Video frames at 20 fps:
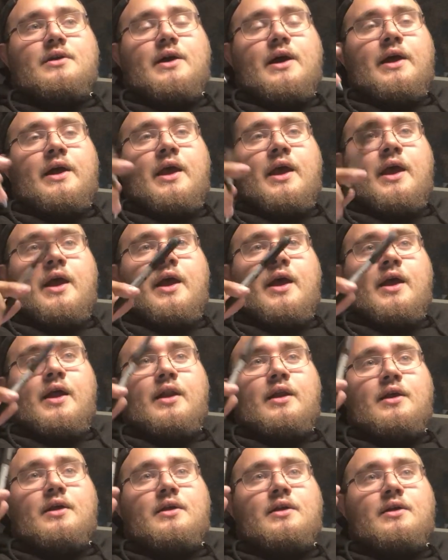I
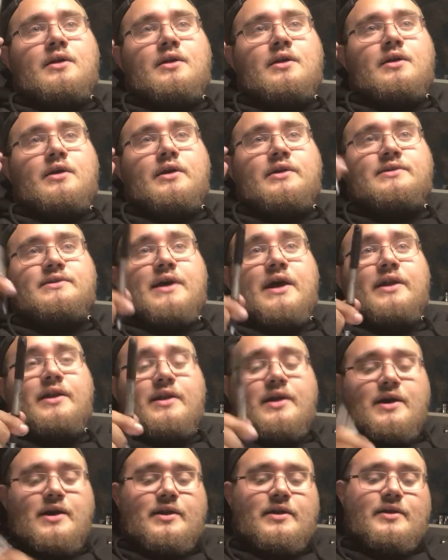had a
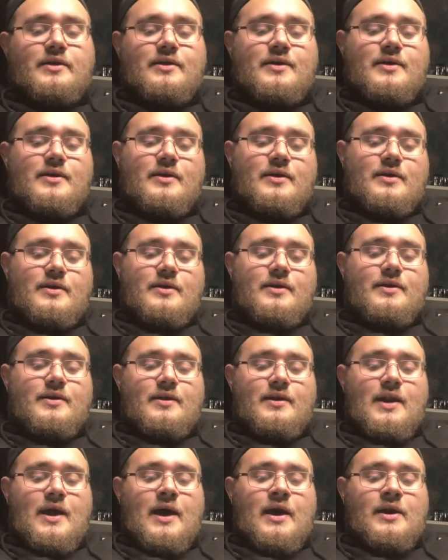$10
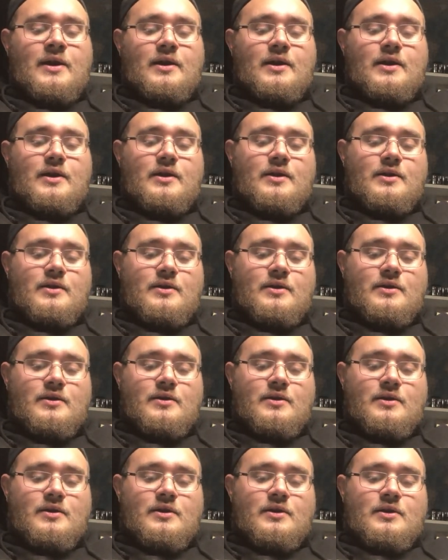90.
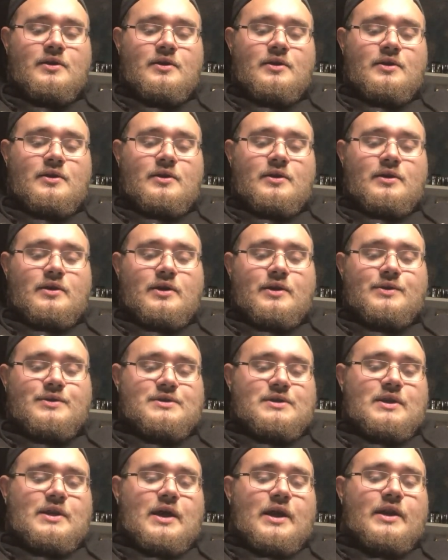It
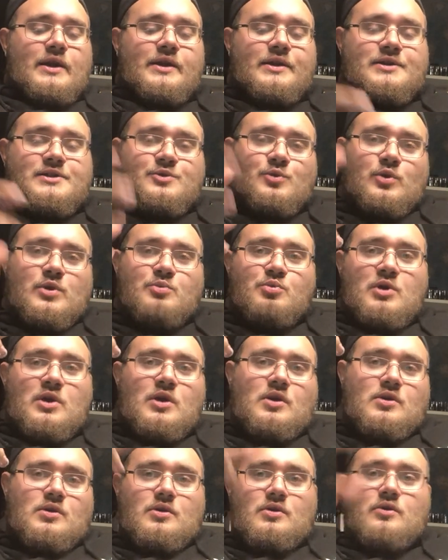was a 90
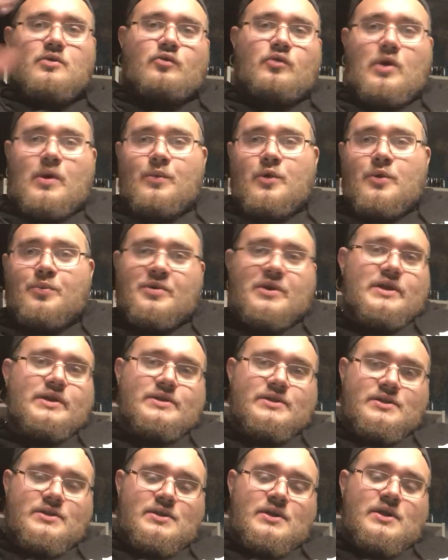sweeping rubber
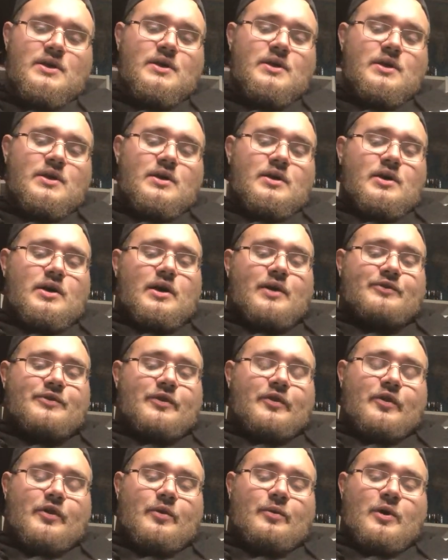piece off
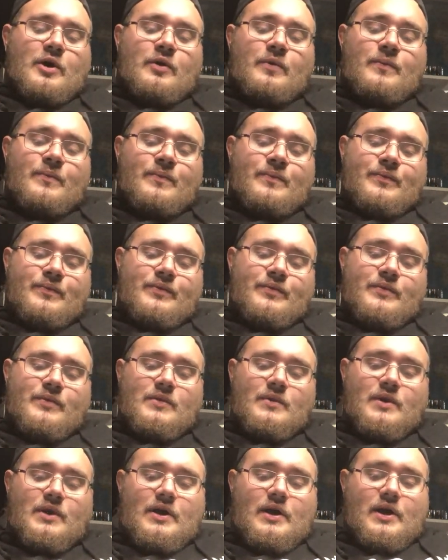the turbo.
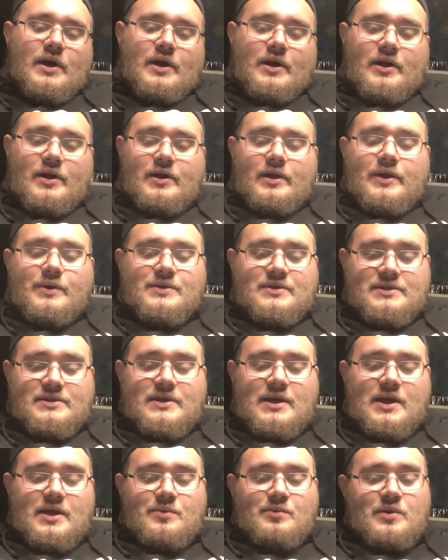That was
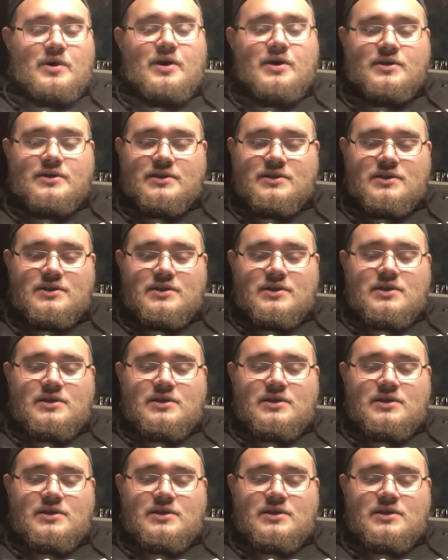$10.